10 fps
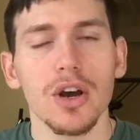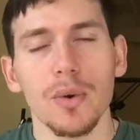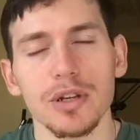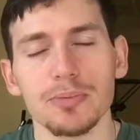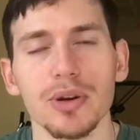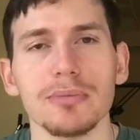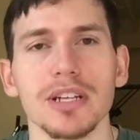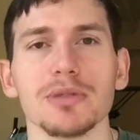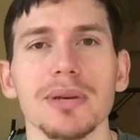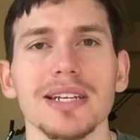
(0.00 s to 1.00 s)
which pretty
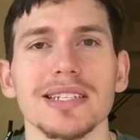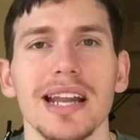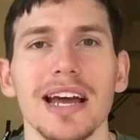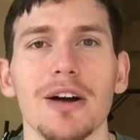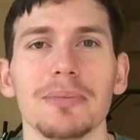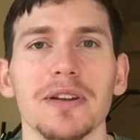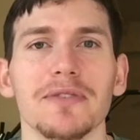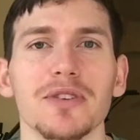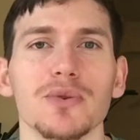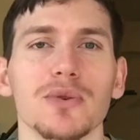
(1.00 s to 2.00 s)
much means that I help
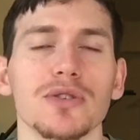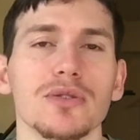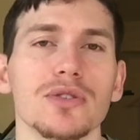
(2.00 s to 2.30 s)
individuals